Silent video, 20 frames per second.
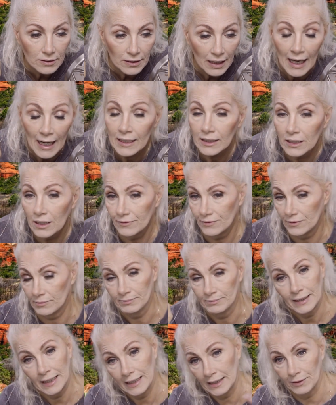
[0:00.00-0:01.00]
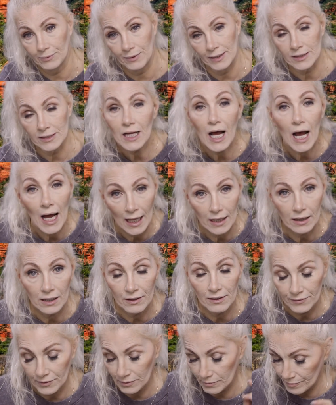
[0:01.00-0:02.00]
I love them. Anyways, I
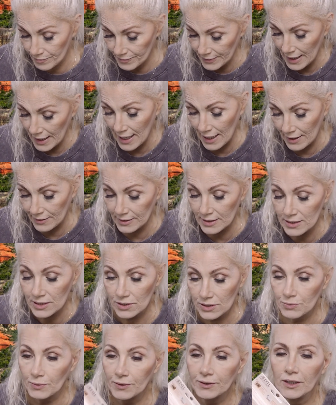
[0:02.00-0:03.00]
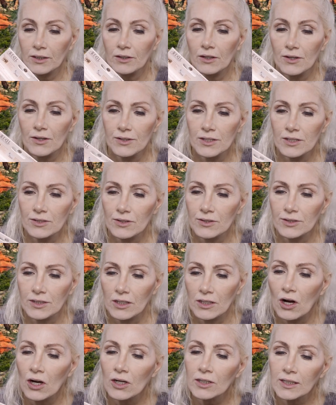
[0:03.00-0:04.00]
love them. And this is what they are. These are the
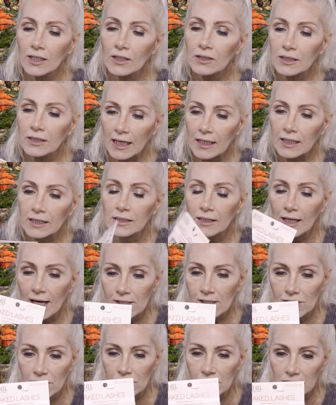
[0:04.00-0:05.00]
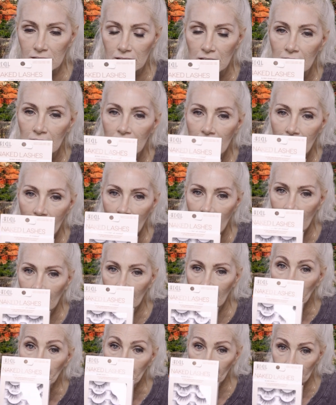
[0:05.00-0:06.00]
Ardell Naked Lashes. And
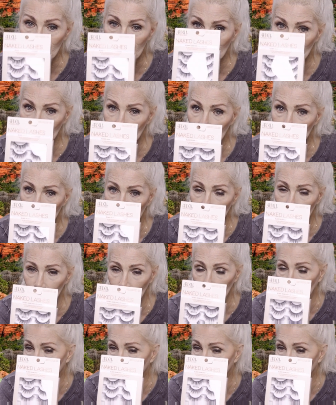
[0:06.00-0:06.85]
I'm pretty sure they're new